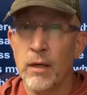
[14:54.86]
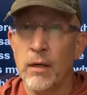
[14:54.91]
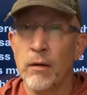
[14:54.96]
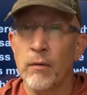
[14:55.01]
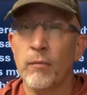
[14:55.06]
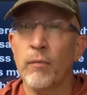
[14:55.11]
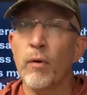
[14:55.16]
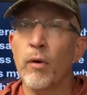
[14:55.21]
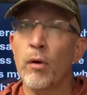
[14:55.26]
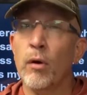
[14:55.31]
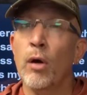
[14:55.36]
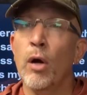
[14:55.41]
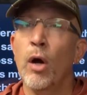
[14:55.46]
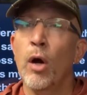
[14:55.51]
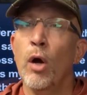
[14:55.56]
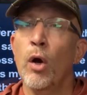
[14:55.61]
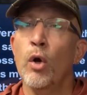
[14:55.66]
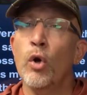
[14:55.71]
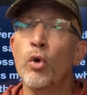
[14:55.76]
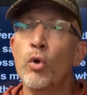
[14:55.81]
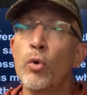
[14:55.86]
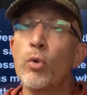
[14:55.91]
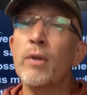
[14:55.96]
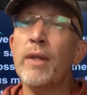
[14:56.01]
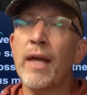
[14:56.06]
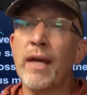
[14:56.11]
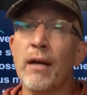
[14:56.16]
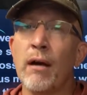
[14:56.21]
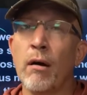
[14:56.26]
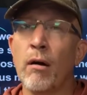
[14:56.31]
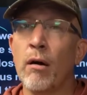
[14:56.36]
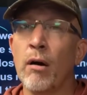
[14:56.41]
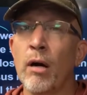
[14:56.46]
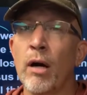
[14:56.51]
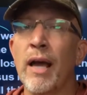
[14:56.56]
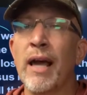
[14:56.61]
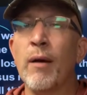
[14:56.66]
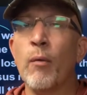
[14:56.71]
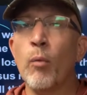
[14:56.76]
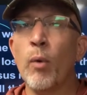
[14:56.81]
for who they are
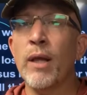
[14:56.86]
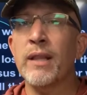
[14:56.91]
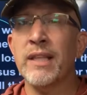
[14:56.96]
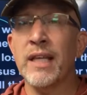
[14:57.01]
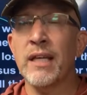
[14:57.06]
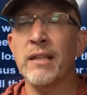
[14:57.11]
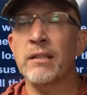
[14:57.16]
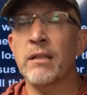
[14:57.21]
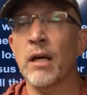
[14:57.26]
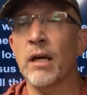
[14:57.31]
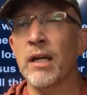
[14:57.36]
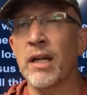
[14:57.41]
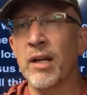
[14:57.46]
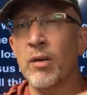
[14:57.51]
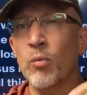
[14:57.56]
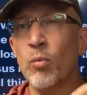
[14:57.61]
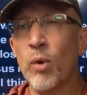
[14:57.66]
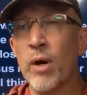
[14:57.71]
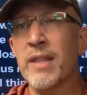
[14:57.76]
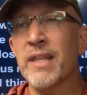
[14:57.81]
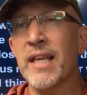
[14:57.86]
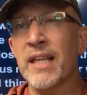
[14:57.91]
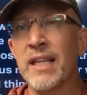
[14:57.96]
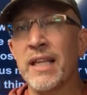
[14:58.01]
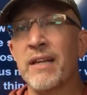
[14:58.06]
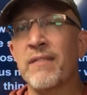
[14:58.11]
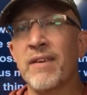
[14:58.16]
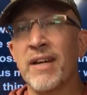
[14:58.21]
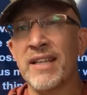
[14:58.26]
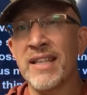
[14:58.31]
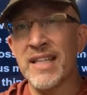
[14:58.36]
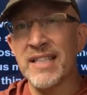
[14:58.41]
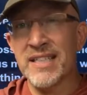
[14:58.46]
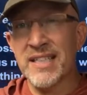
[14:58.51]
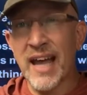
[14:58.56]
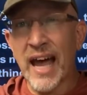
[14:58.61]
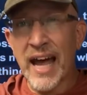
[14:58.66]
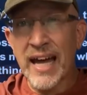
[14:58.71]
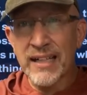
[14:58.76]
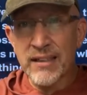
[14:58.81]
and what they've done and where they live and the
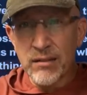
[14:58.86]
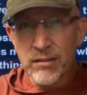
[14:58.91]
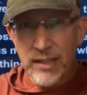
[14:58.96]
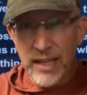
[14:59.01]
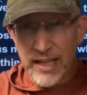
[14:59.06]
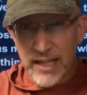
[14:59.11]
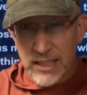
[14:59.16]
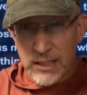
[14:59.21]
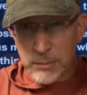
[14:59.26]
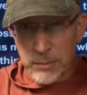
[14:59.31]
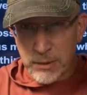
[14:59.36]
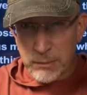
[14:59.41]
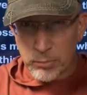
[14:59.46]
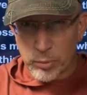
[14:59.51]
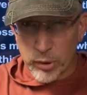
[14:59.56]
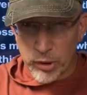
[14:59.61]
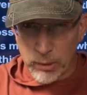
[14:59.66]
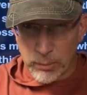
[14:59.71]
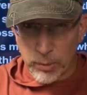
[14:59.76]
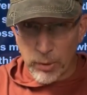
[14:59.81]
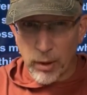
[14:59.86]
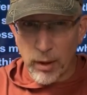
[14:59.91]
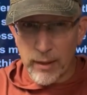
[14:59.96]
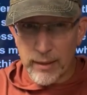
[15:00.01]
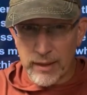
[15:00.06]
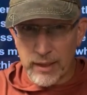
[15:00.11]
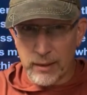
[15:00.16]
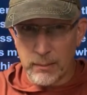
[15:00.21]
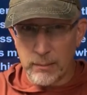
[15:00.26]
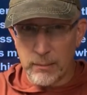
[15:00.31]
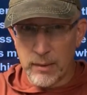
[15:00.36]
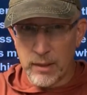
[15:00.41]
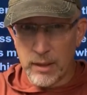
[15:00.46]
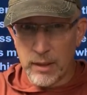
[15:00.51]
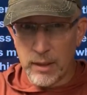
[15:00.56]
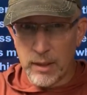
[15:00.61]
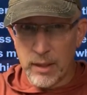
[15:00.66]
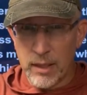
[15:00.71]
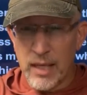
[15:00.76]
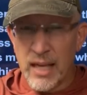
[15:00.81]
title that has been put upon them.
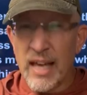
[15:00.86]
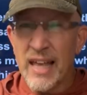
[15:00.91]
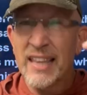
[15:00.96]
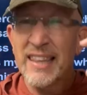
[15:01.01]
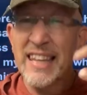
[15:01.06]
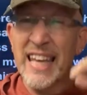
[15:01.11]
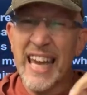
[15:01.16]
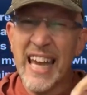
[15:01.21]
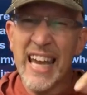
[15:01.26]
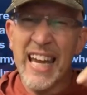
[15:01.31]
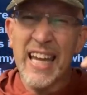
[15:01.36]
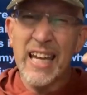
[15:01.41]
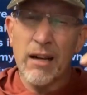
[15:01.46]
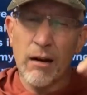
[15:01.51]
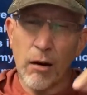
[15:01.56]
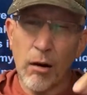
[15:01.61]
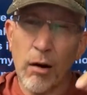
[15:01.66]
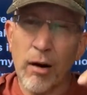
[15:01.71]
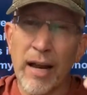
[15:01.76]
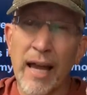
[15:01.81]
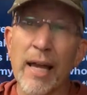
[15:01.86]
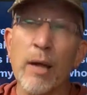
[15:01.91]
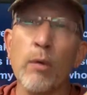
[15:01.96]
They are a